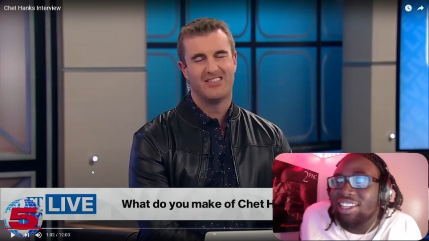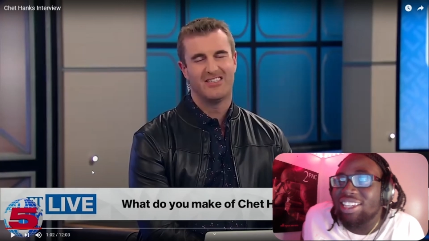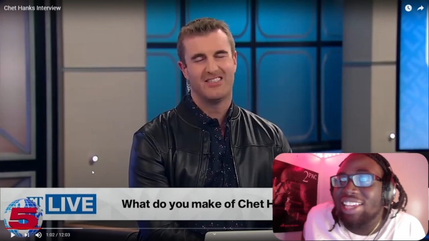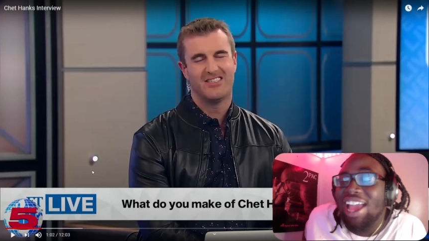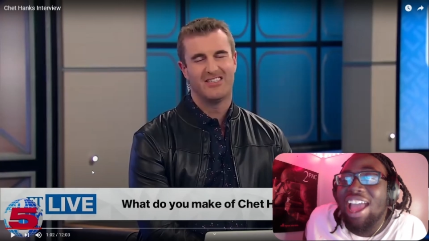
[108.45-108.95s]

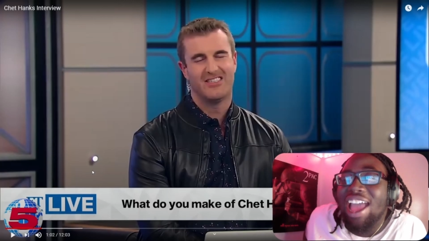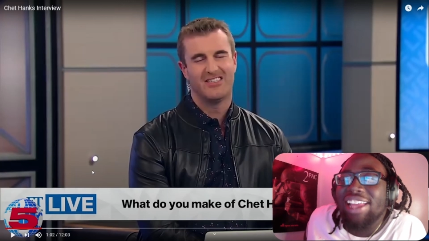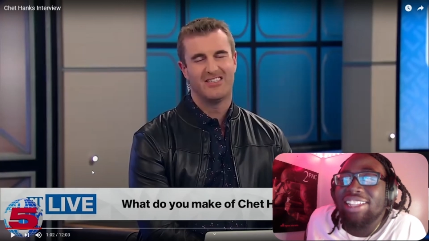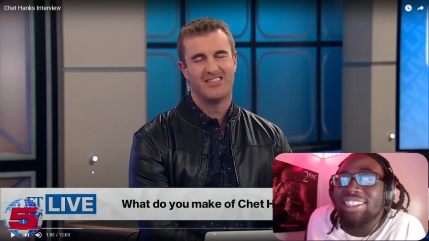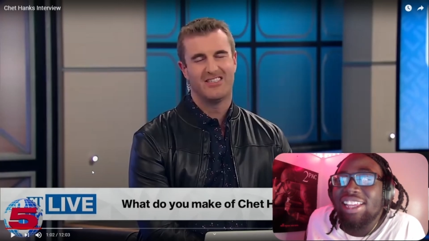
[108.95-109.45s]

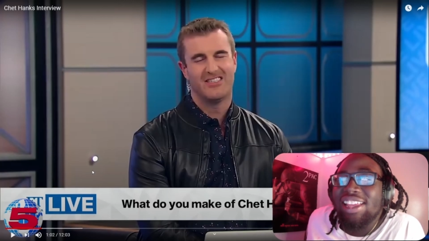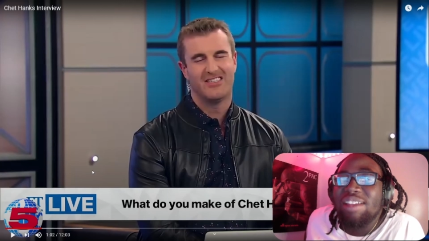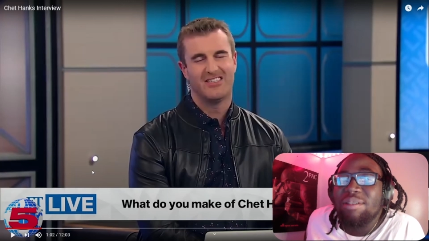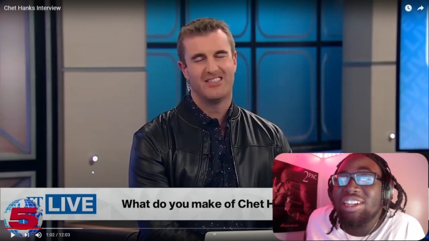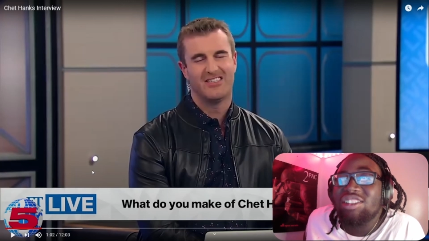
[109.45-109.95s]
Speaker 1: God
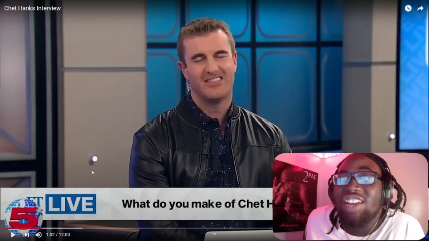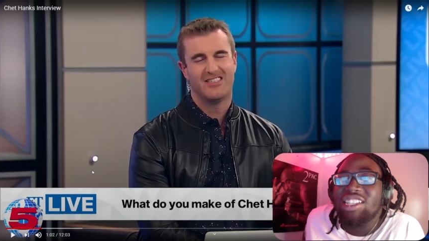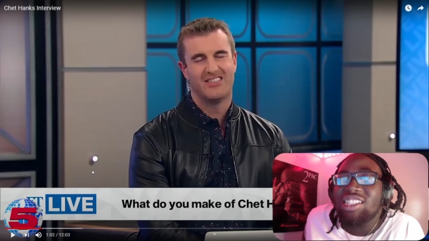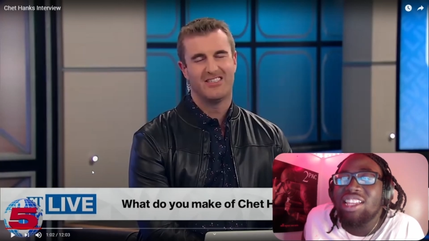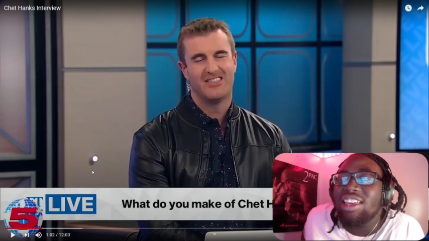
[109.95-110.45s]
damn. And the
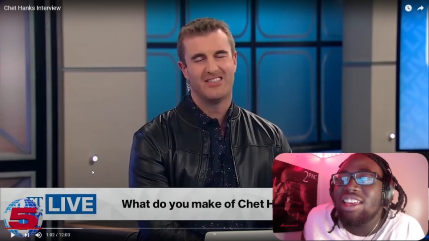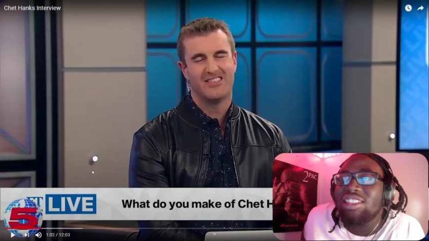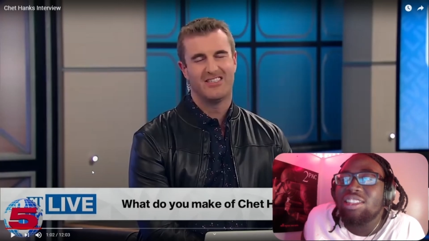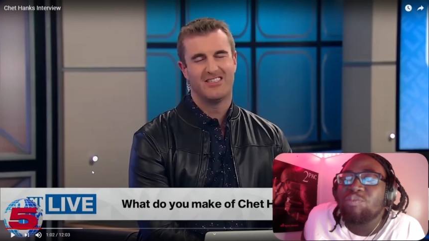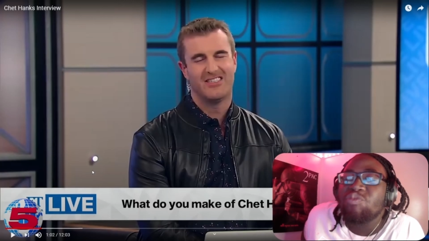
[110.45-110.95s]
crazy thing
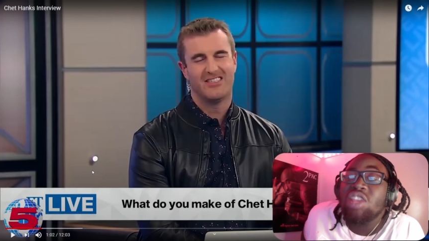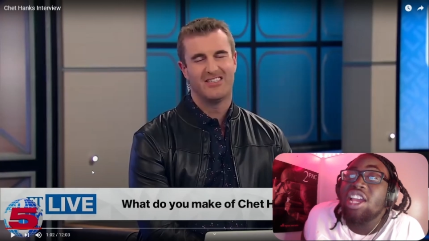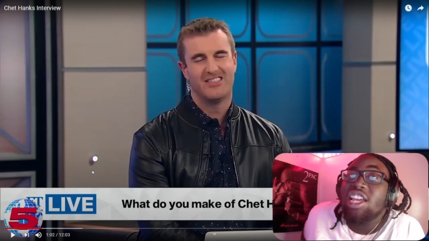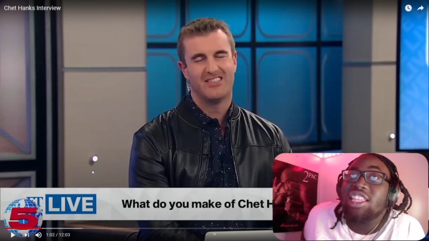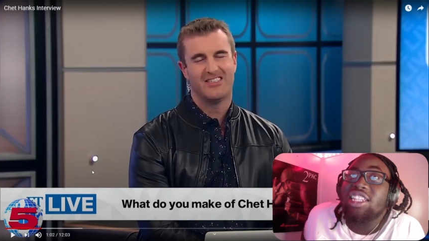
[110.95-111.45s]
is,
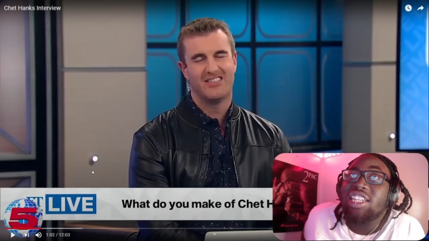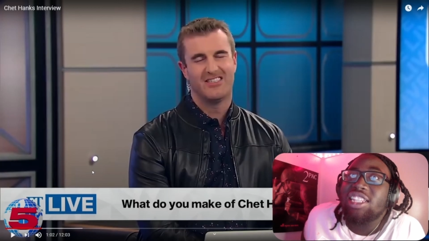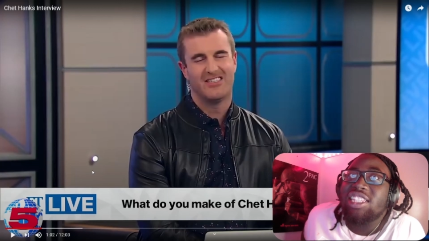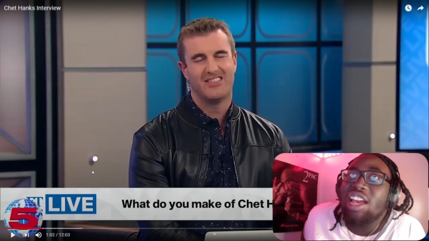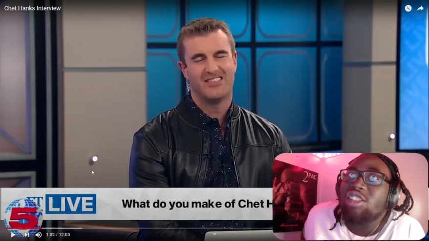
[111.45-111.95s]
the shit
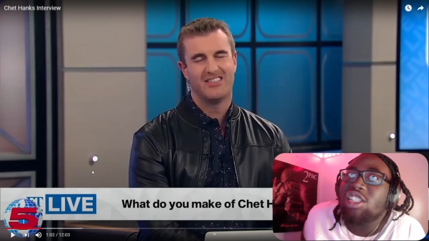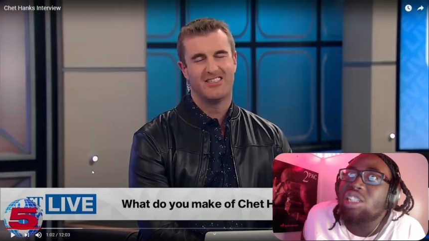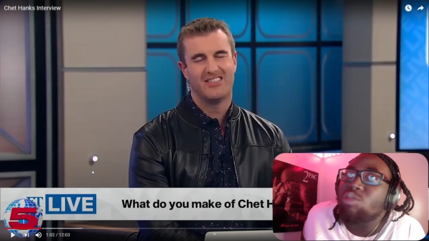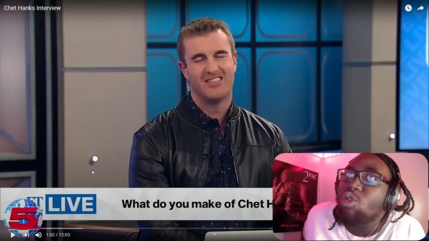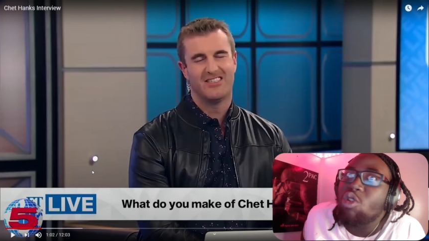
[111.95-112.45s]
sounds
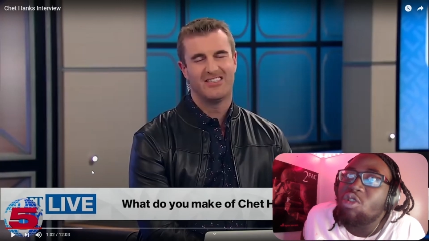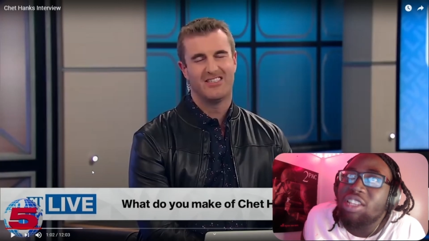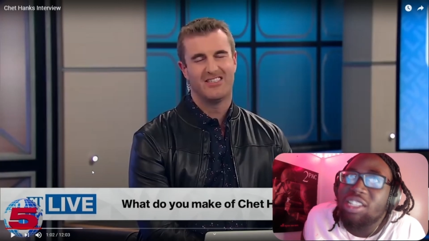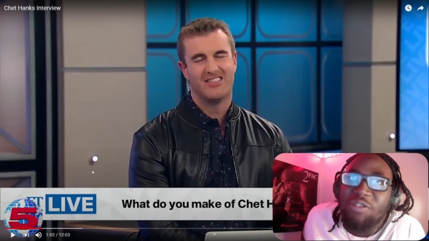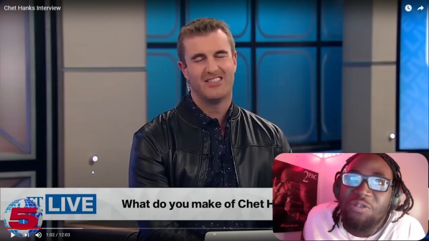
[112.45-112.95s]
smooth
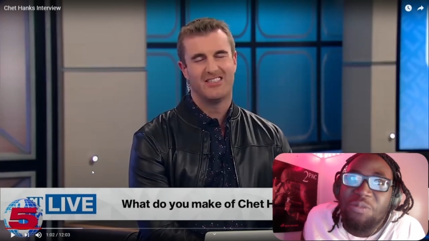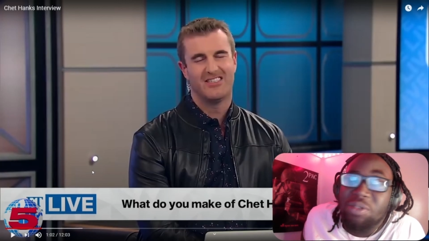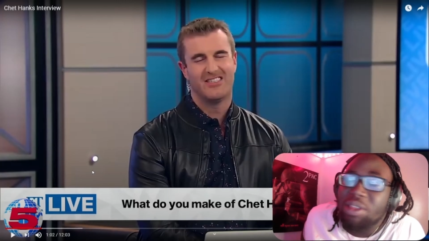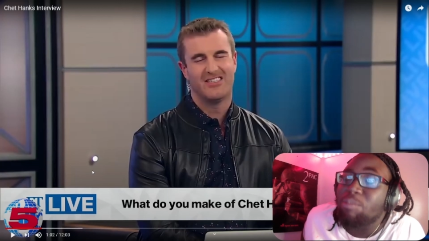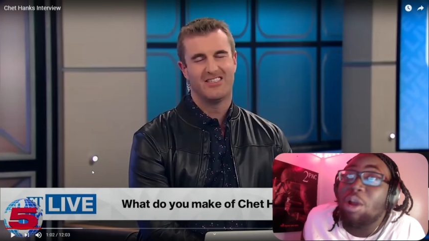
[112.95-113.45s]
as a
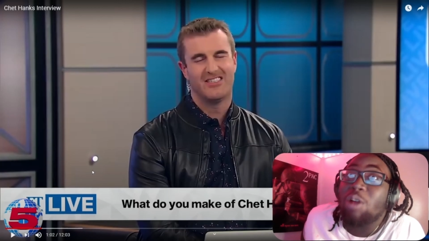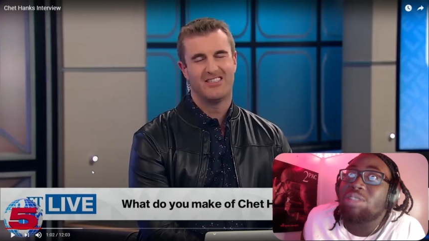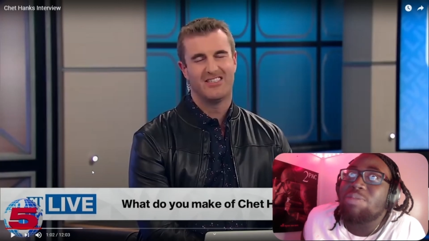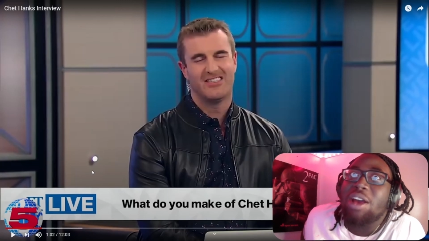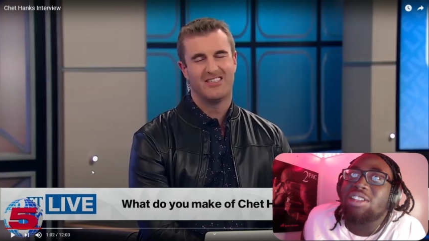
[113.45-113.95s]
bro. It
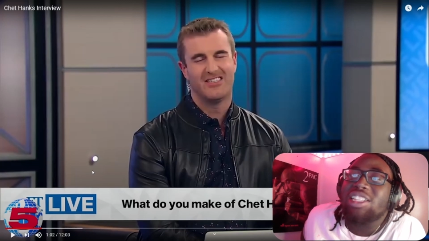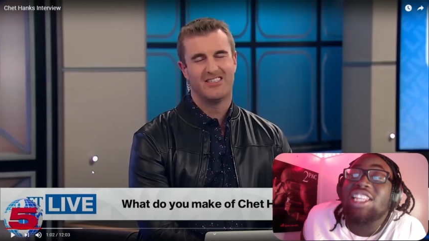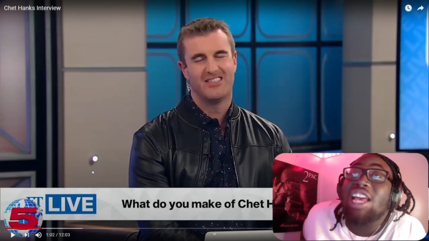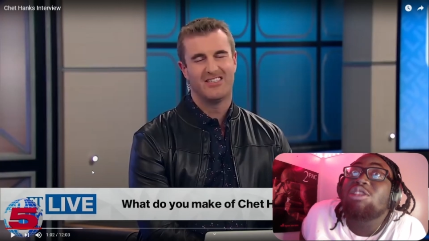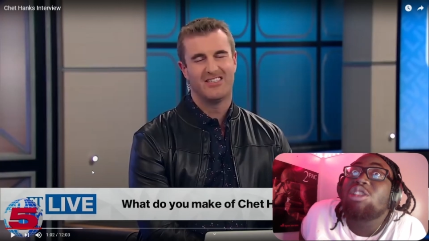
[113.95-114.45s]
not
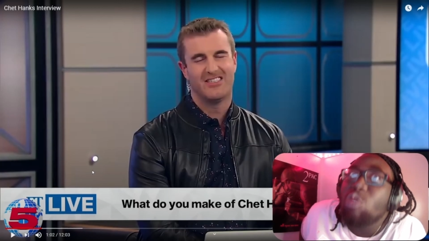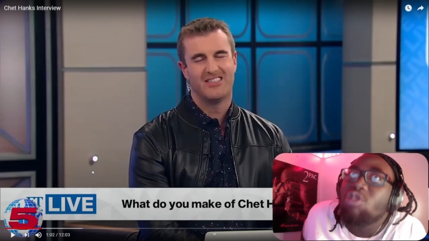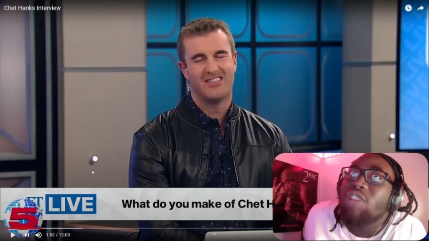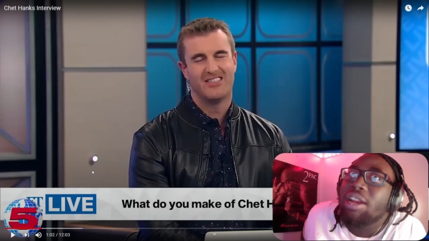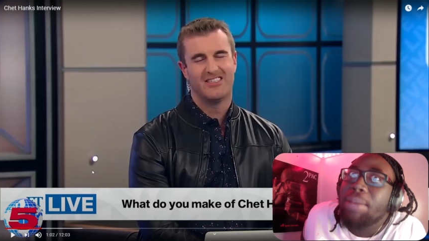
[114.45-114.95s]
sounds
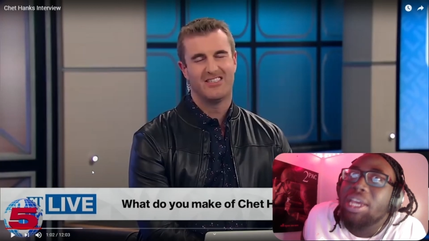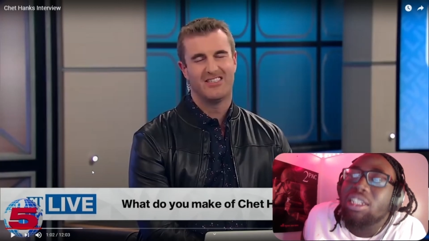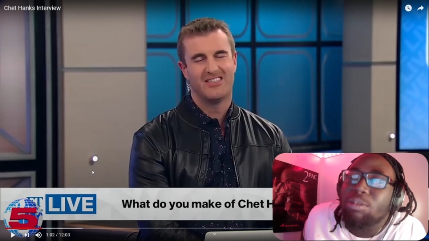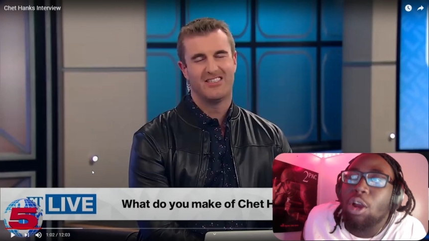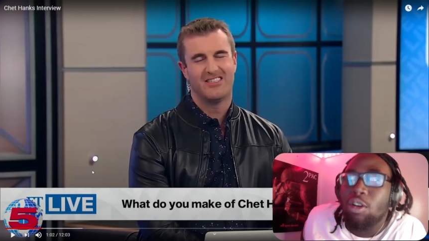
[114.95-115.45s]
smooth than a
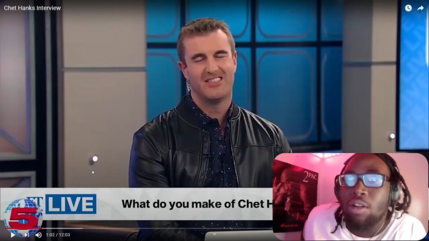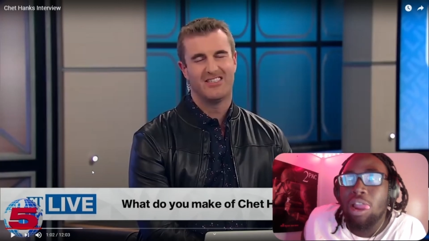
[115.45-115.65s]
bitch, bro.